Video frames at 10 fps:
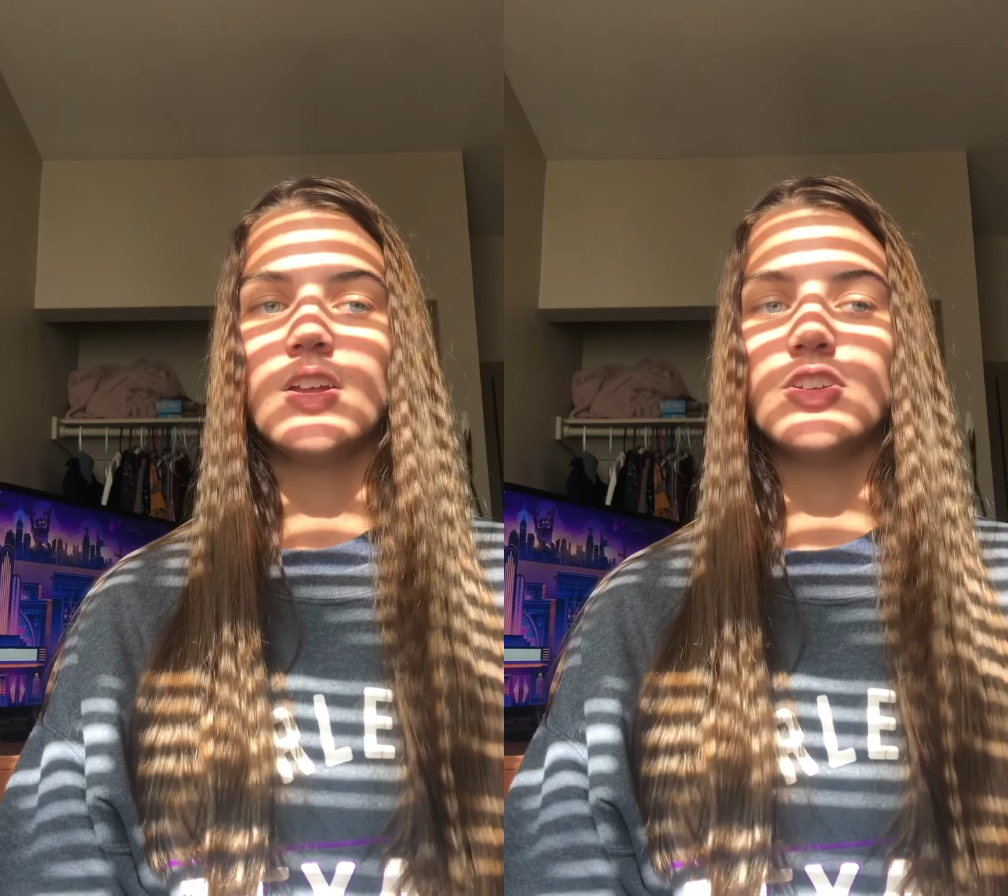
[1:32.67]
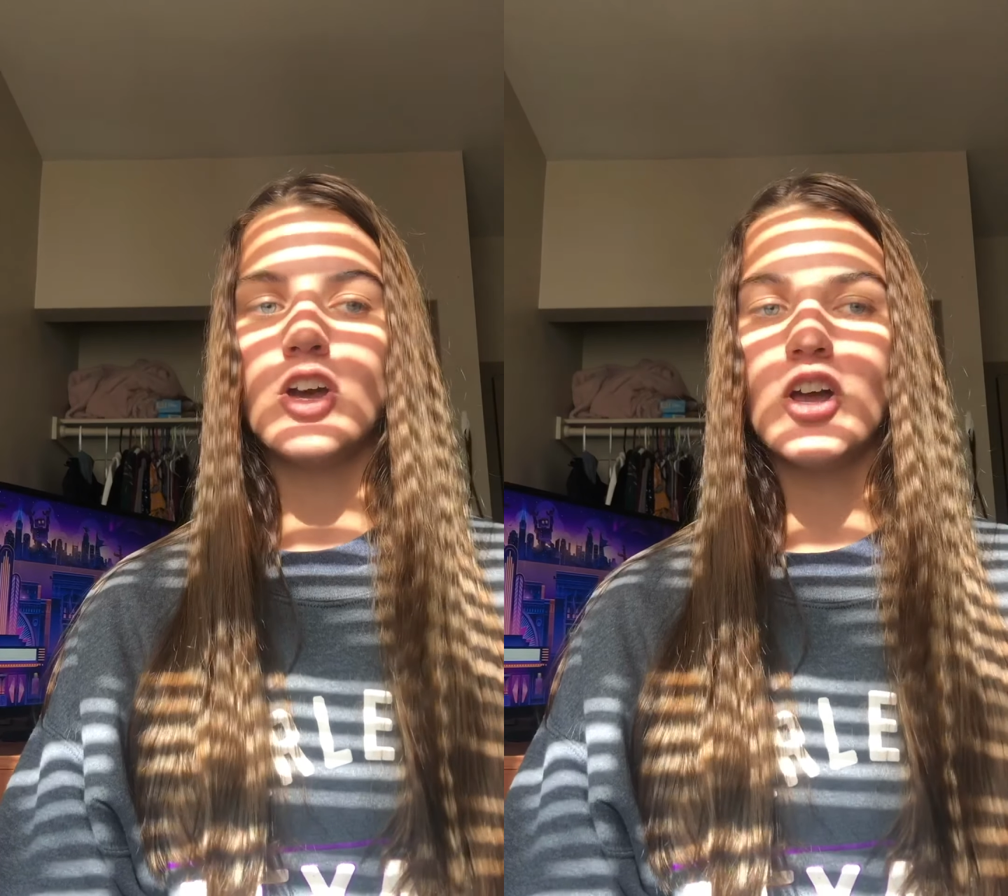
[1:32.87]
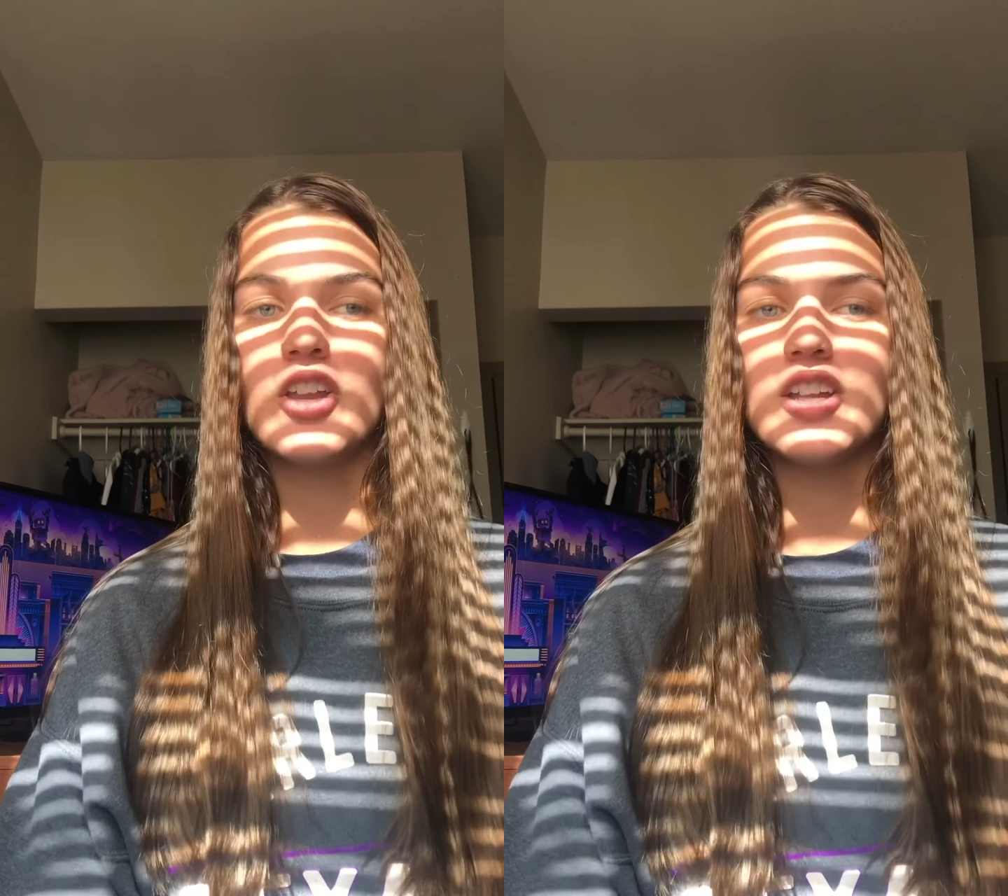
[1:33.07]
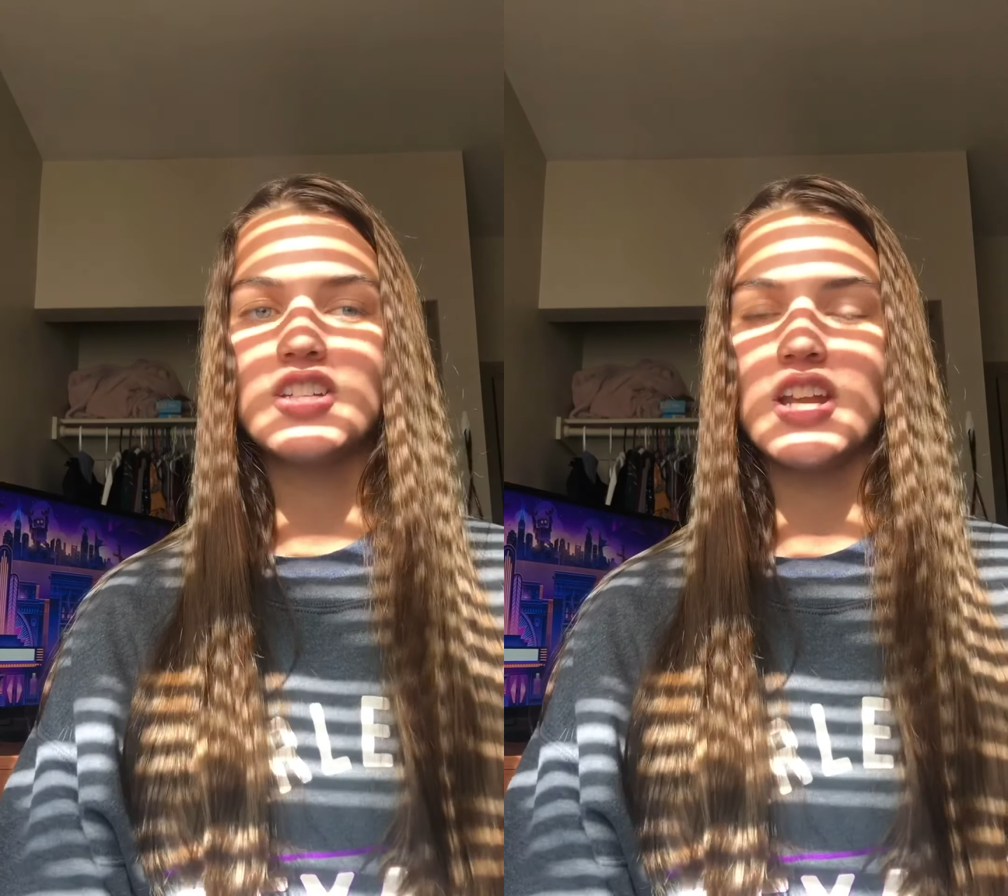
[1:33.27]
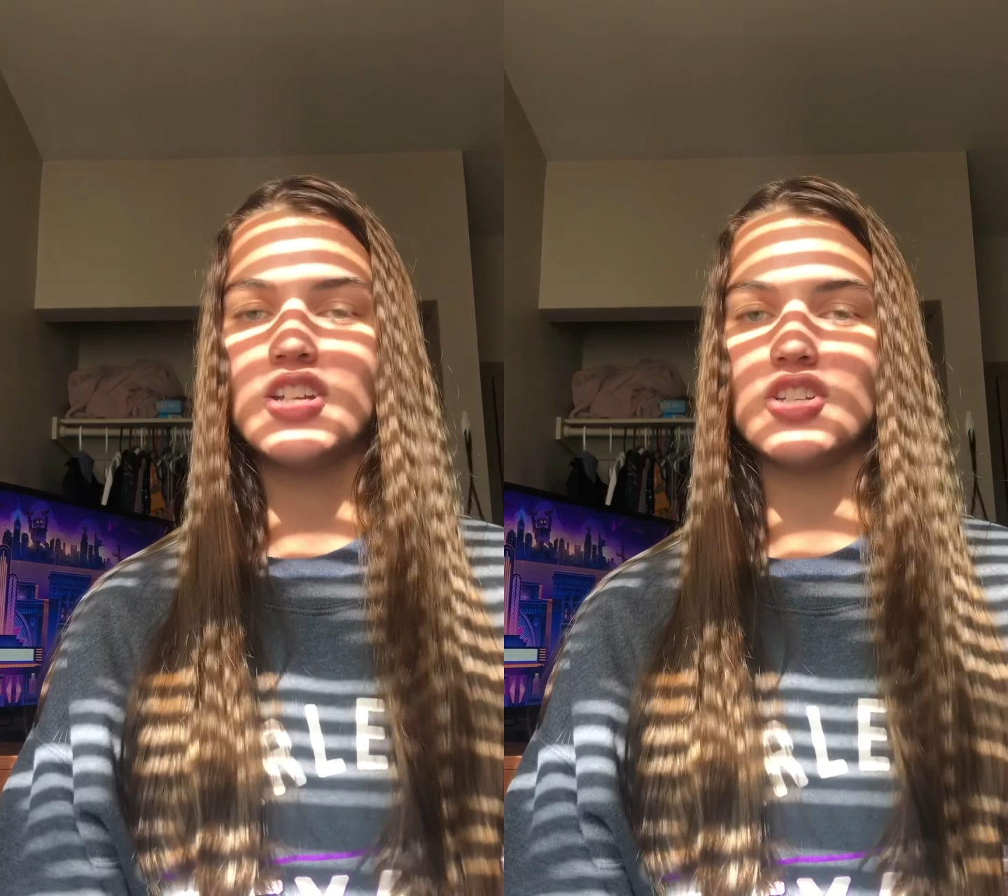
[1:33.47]
knowledge,
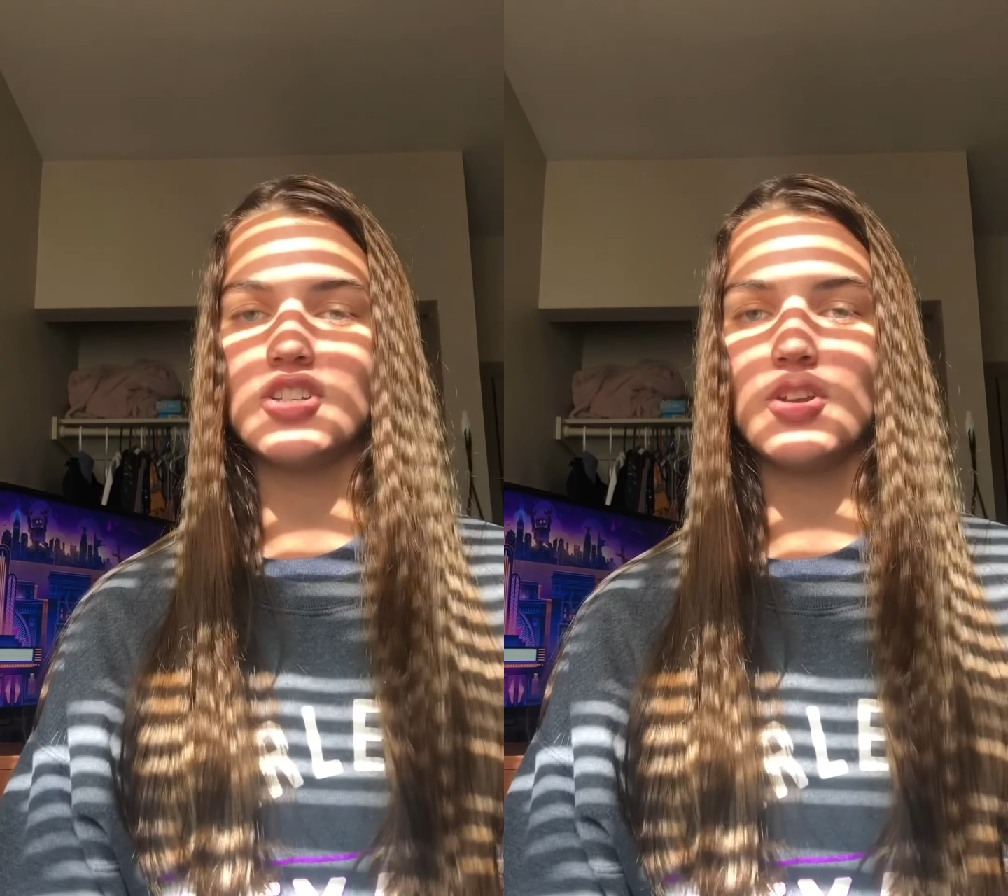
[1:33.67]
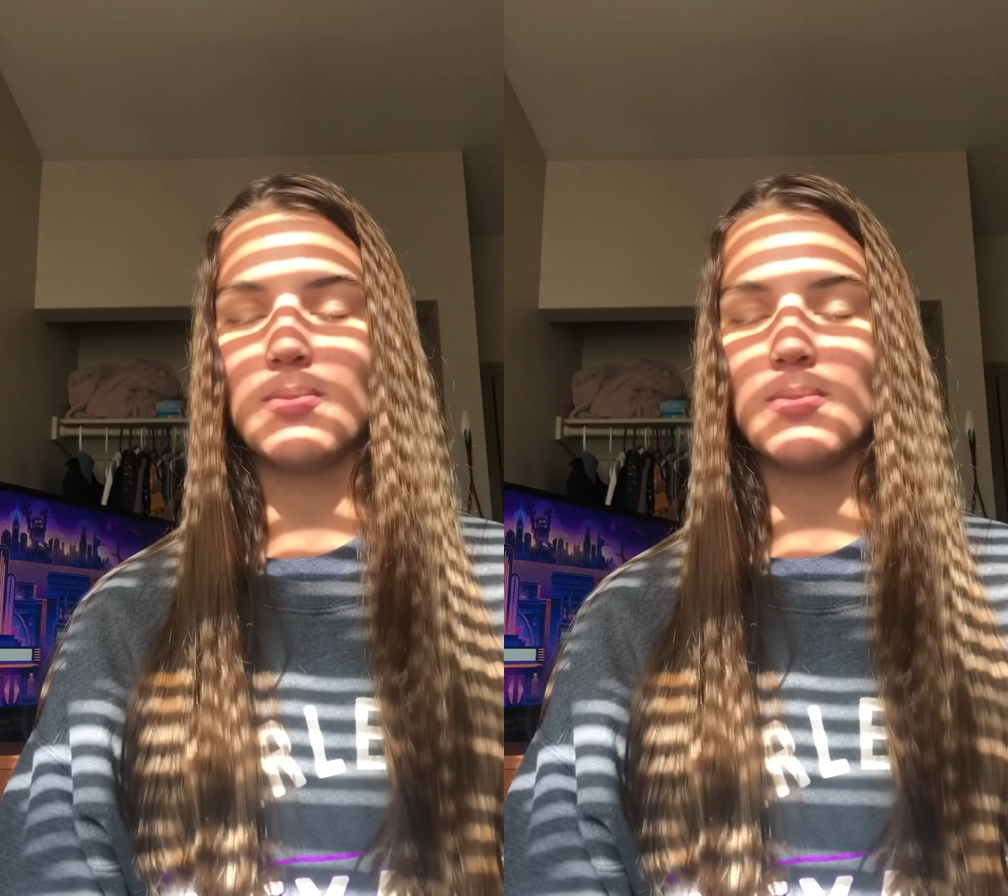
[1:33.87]
and just doing